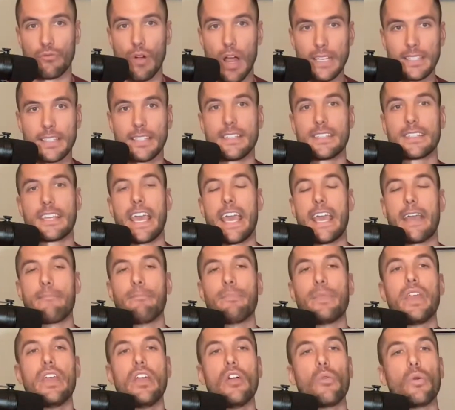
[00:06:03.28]
to Russ's
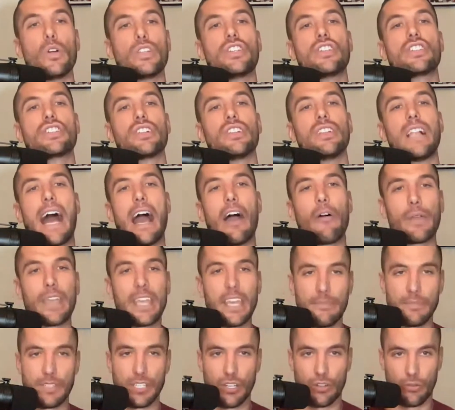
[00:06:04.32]
game, which is
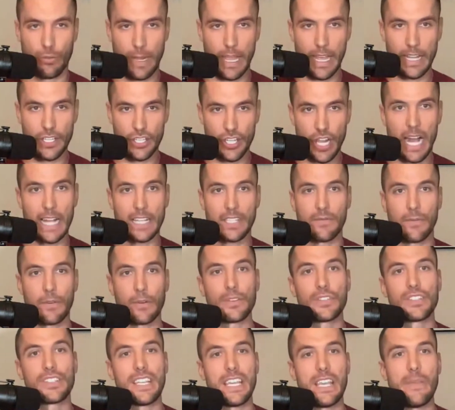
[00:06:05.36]
allowing him to create shots
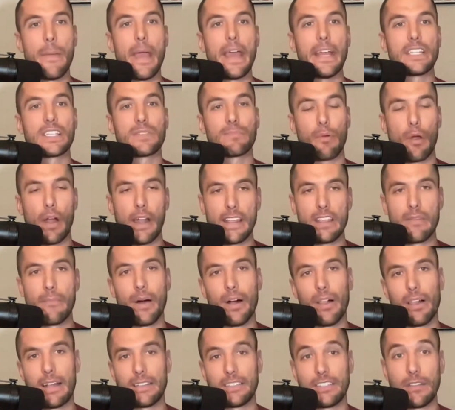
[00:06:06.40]
for his teammates, spreading the
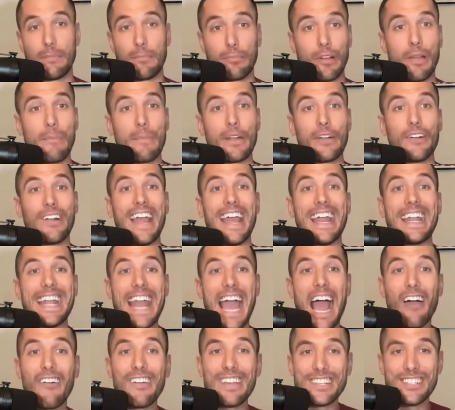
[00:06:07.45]
ball out to the perimeter.
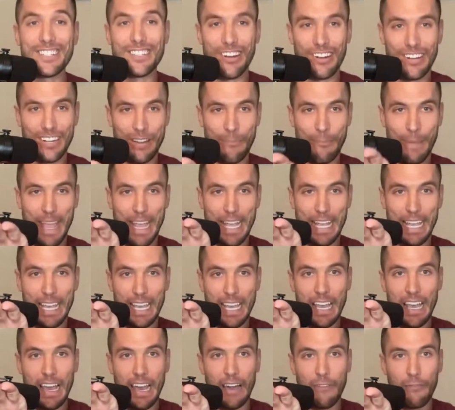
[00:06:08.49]
And now he's starting to make
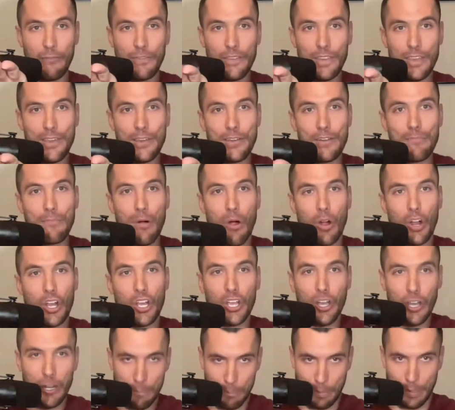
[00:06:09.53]
a few
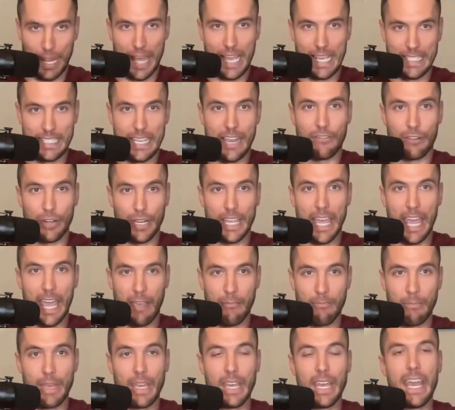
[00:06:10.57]
more good plays every
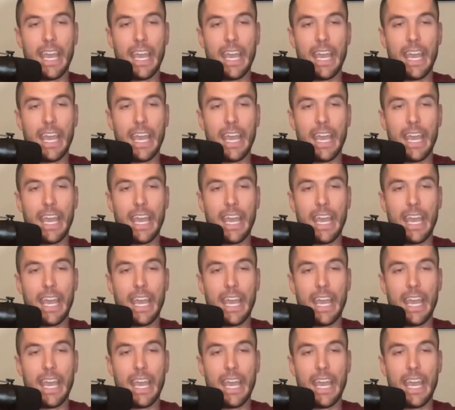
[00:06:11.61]
game.